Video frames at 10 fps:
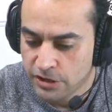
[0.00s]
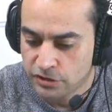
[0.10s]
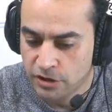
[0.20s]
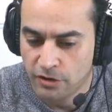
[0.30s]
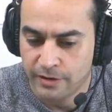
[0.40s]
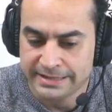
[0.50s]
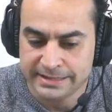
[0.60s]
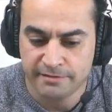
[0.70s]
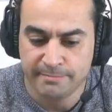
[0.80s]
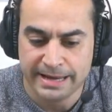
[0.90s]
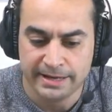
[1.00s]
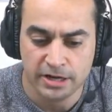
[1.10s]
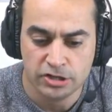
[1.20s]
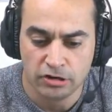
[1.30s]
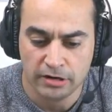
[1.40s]
So instead of making
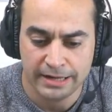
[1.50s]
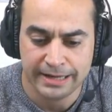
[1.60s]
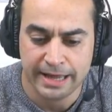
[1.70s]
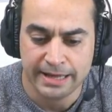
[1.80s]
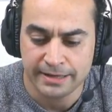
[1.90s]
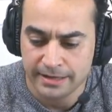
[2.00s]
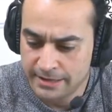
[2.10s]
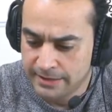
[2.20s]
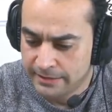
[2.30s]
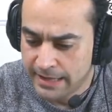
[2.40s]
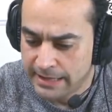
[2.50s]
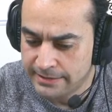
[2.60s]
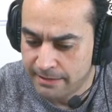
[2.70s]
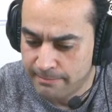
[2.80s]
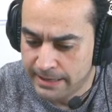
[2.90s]
a chocolate cake, they
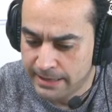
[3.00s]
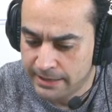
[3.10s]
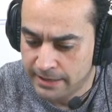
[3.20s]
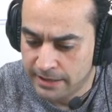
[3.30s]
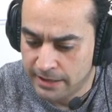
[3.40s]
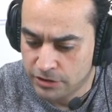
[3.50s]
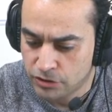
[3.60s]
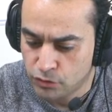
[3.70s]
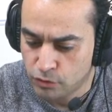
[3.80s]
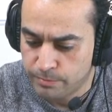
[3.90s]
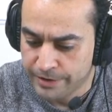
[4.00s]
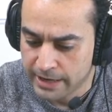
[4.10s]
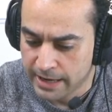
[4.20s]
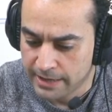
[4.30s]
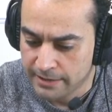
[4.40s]
ended up making a strawberry
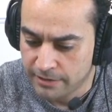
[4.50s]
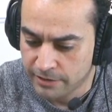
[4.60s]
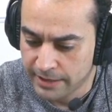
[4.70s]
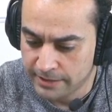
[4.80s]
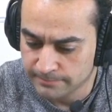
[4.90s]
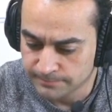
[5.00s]
cake. Okay?